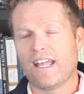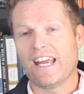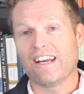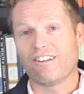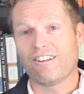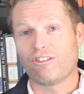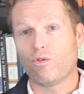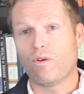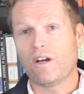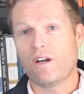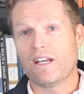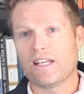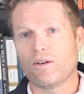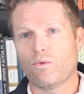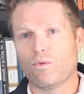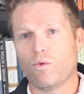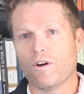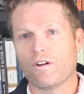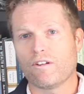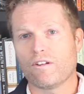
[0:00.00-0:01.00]
And it's going to
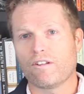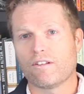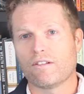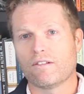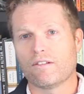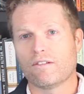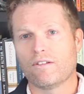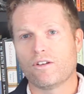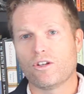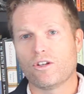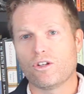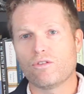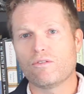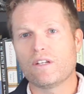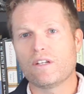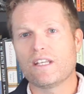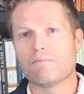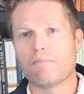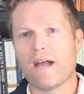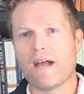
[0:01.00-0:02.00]
get worse.
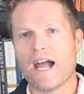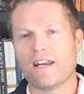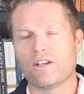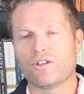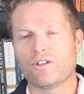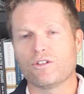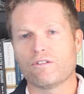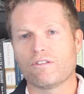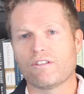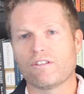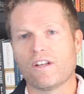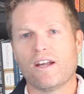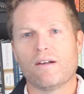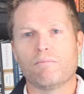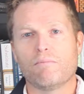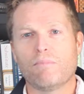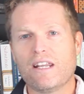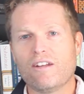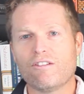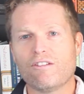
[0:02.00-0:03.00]
You need managers.
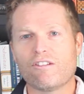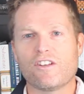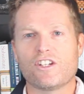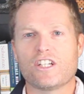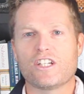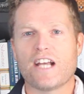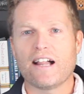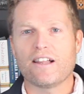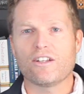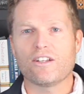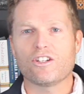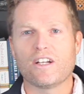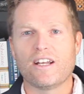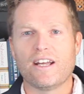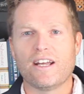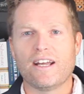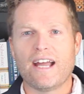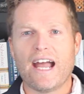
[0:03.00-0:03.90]
But here's the challenge.